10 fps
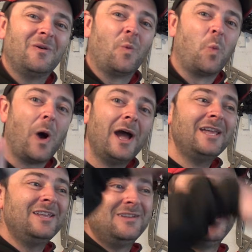
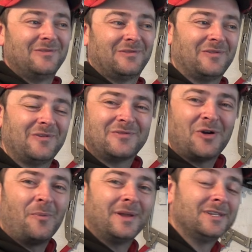wave of
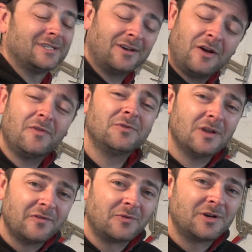comments, and I've
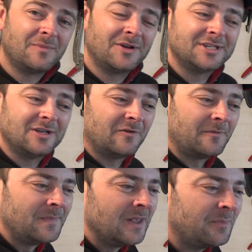also thought it myself.
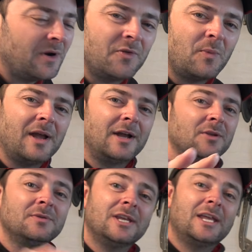By the way, I
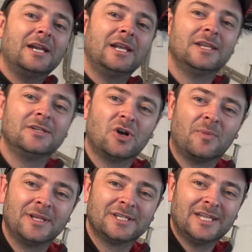don't take any of these
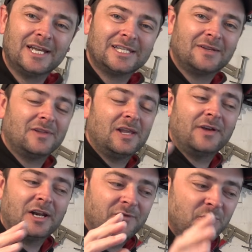comments negatively. I've
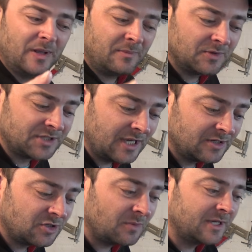had a few people say
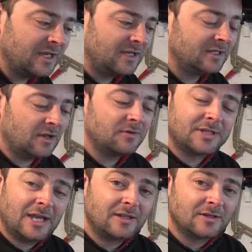don't take
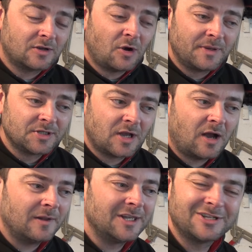the comments to
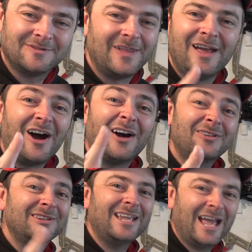heart. Listen, I
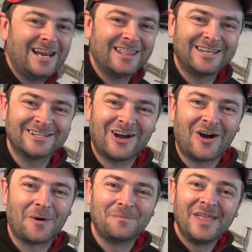don't take anything to
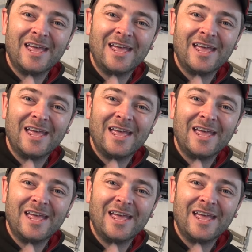heart.